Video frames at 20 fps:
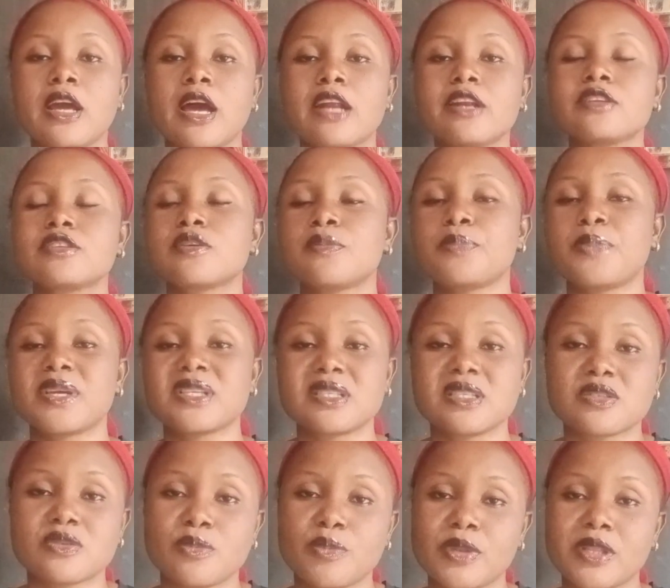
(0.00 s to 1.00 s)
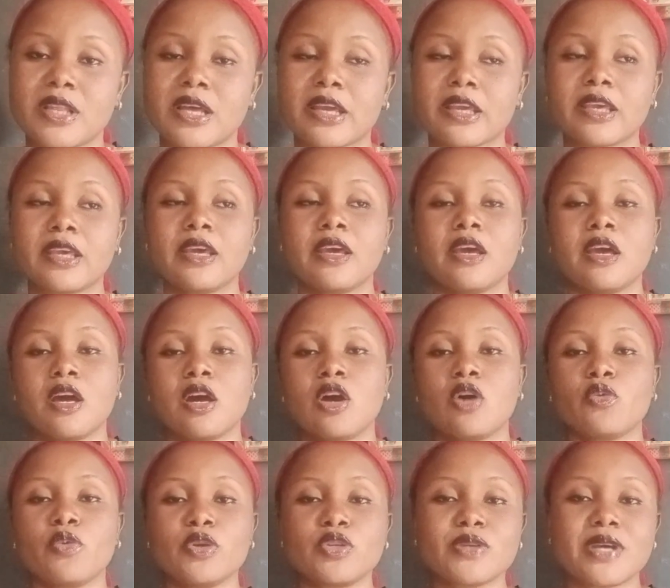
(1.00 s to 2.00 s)
I know some persons will be like,
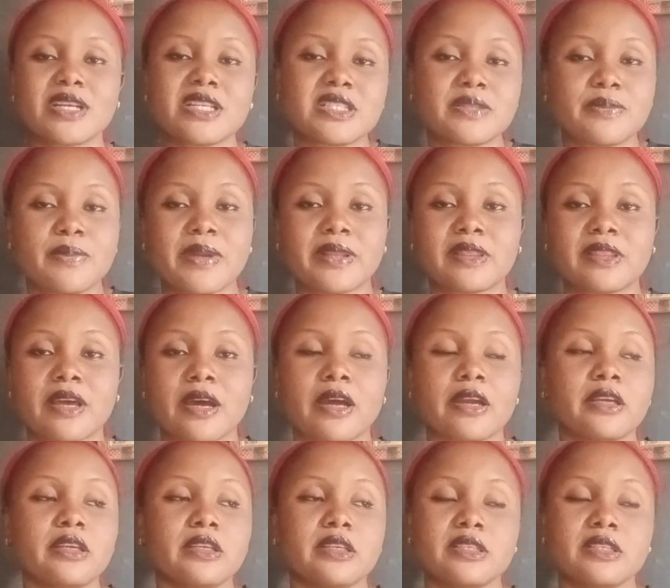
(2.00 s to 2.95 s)
which one is better?